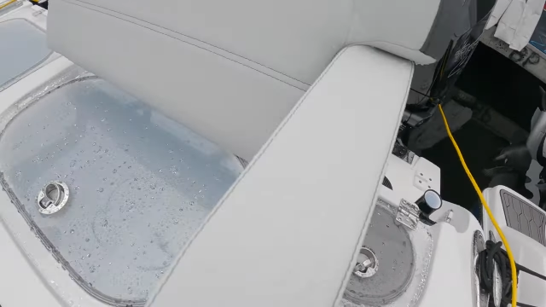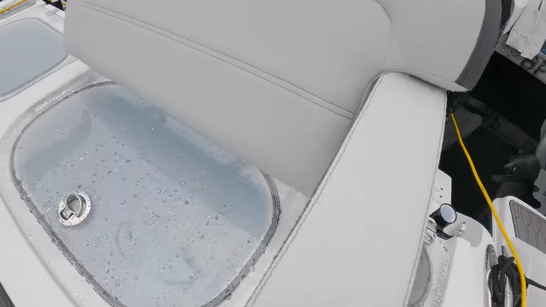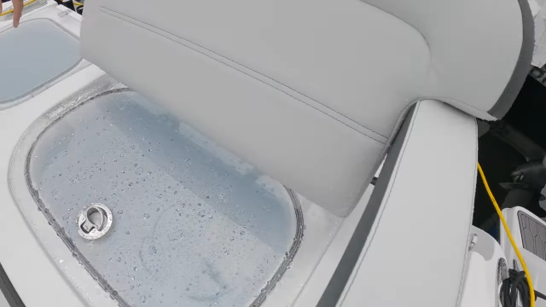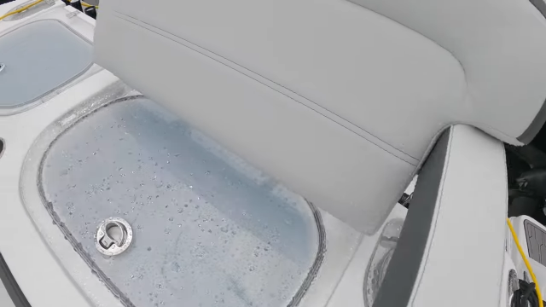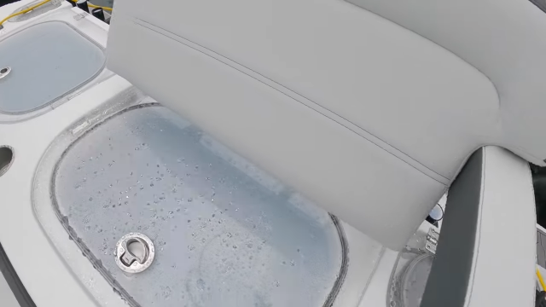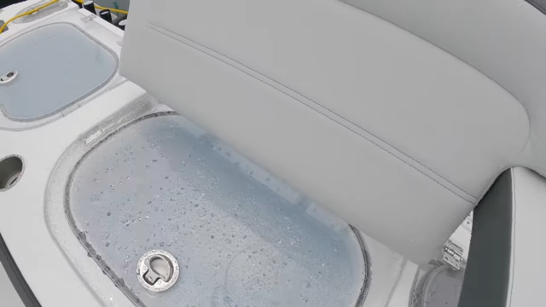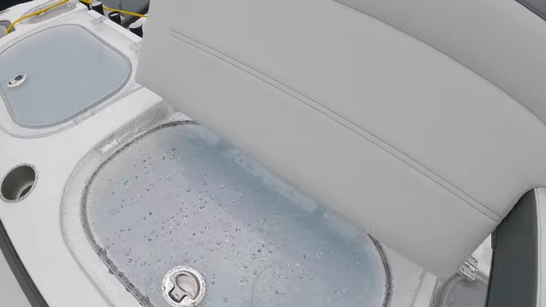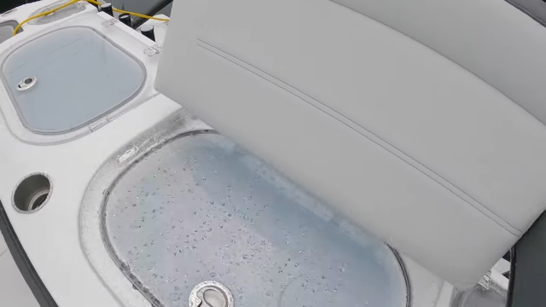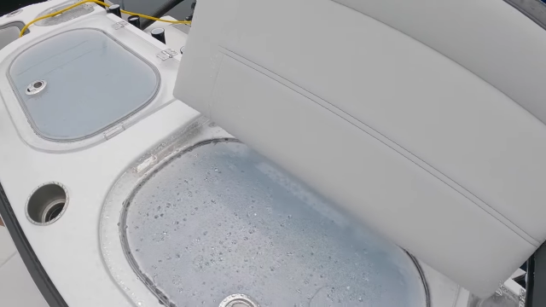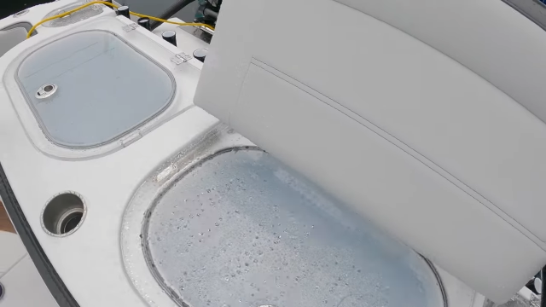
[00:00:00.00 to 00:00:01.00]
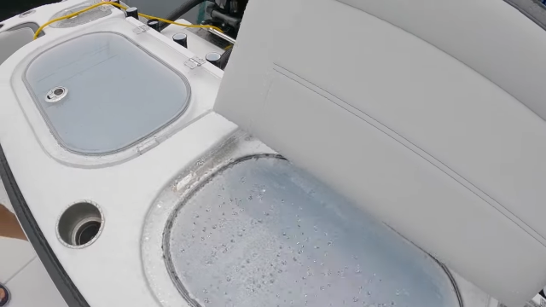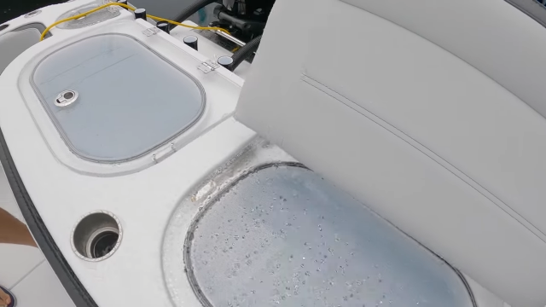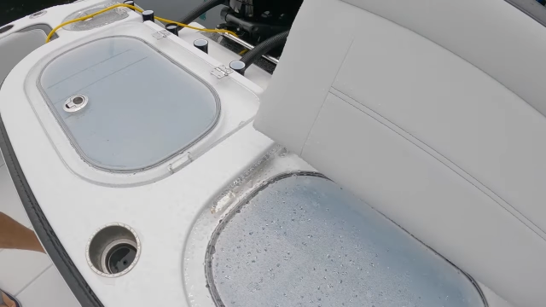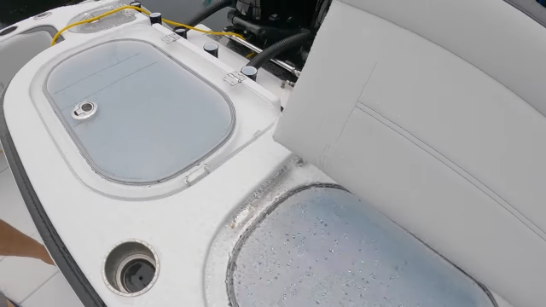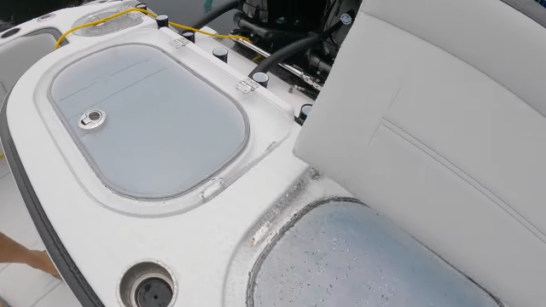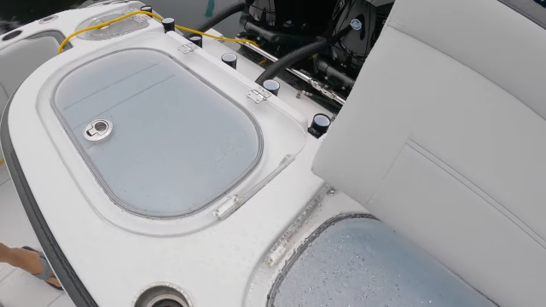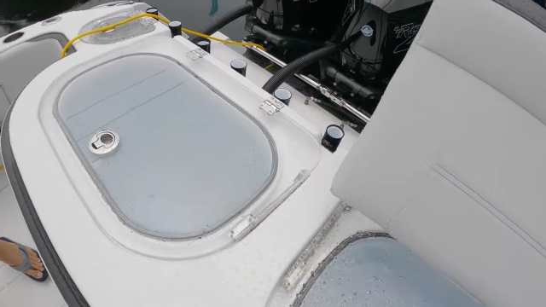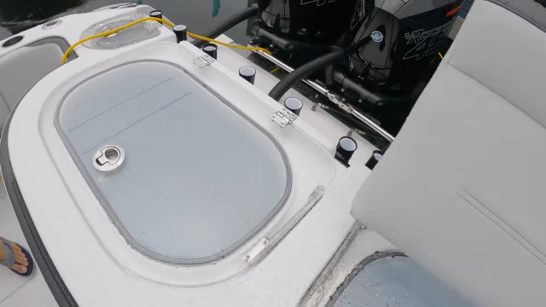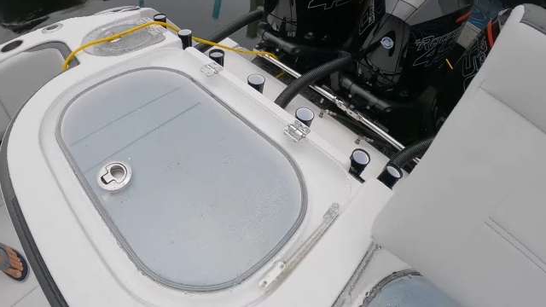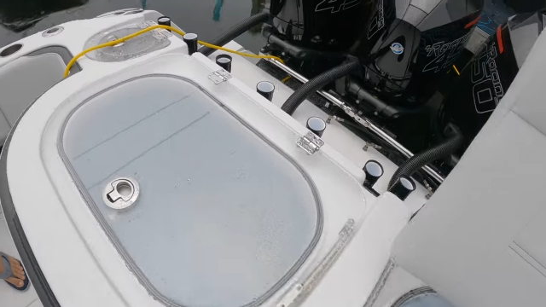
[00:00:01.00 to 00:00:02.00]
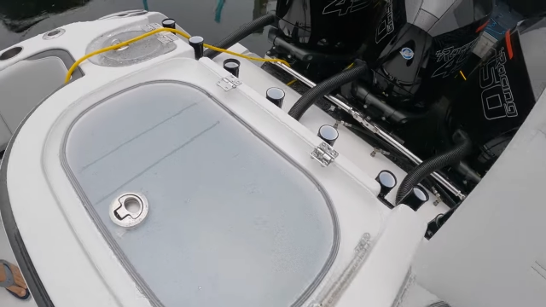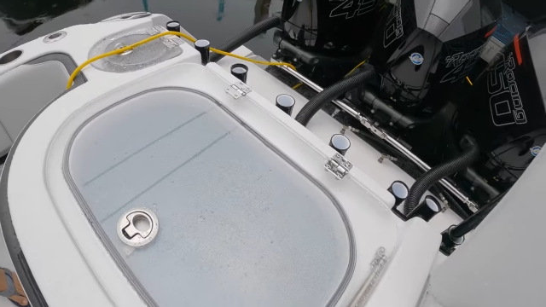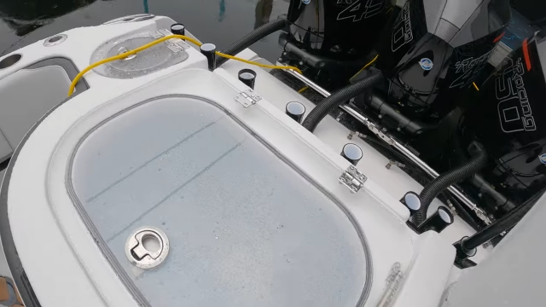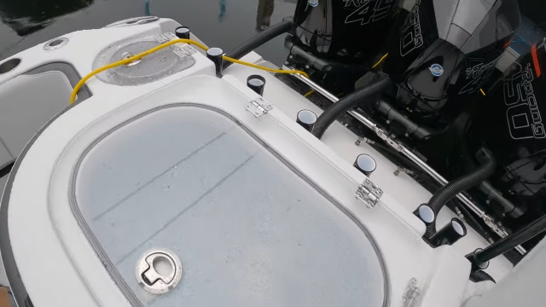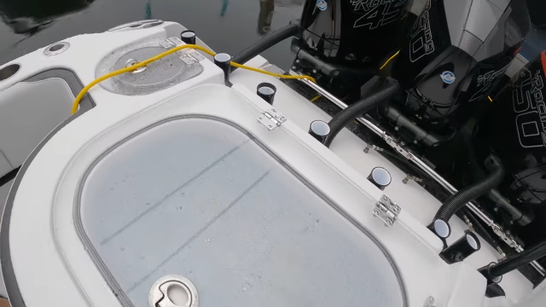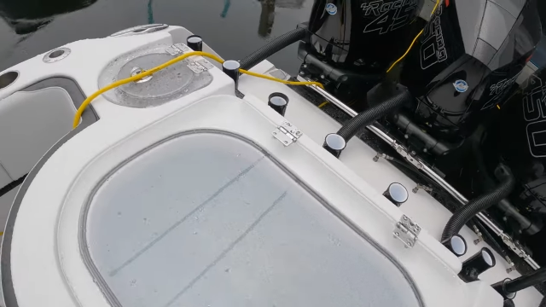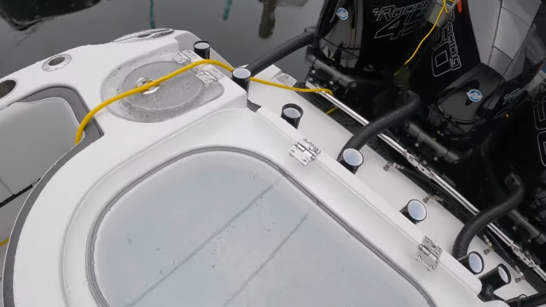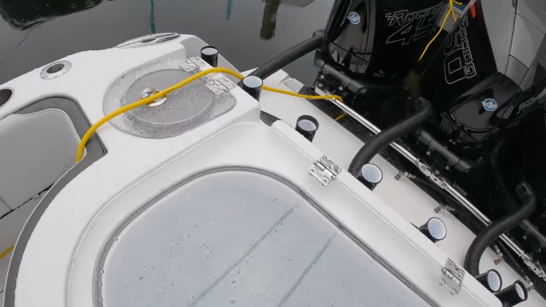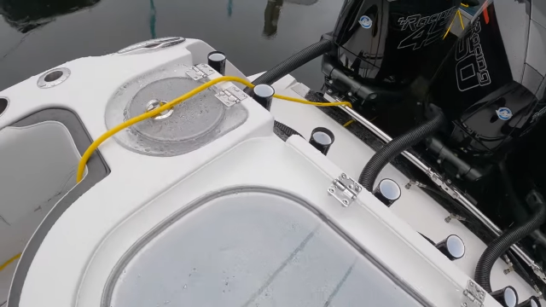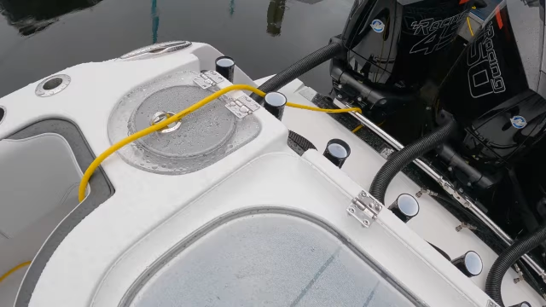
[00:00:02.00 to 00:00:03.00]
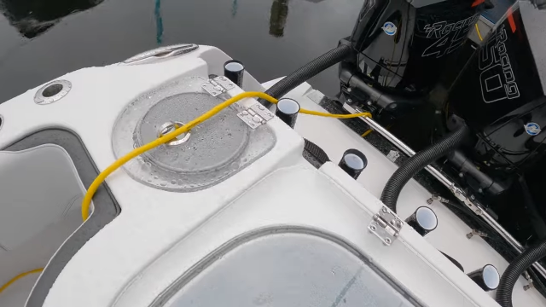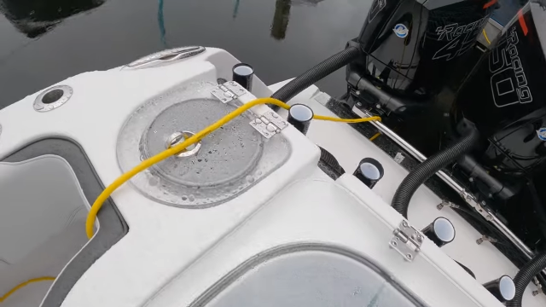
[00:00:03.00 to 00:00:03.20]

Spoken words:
No face is visible, so there are no lips to read.